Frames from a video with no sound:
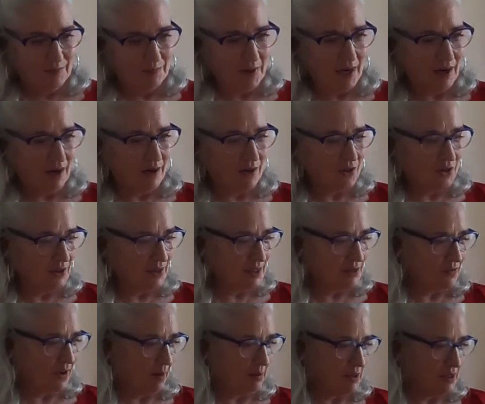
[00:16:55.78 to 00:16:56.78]
my uncle
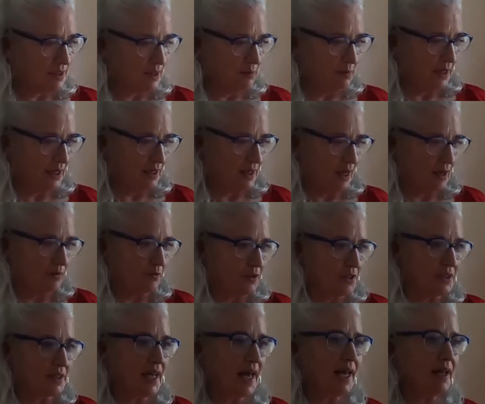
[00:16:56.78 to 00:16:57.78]
is famously being known
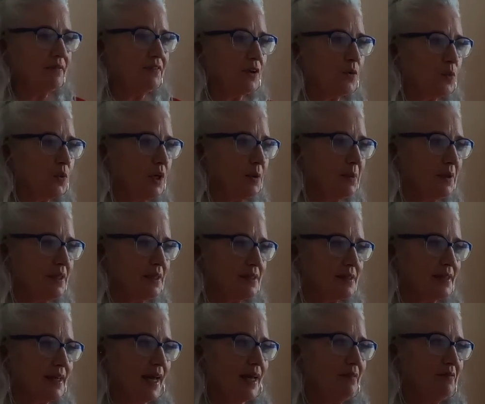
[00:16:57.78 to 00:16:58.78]
for save the ribbon,
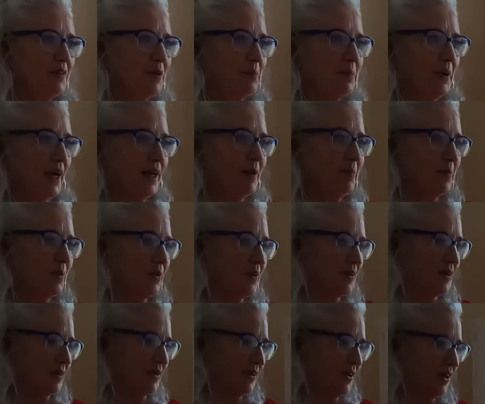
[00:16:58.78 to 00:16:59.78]
save the
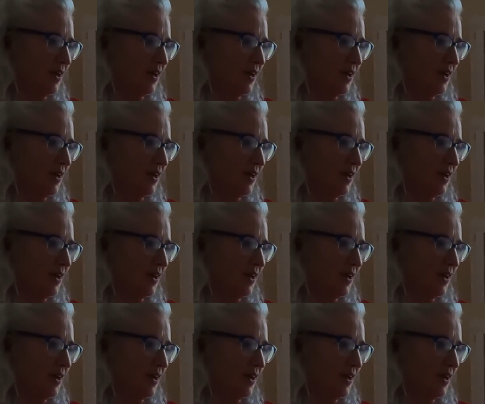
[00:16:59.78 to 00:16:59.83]
paper,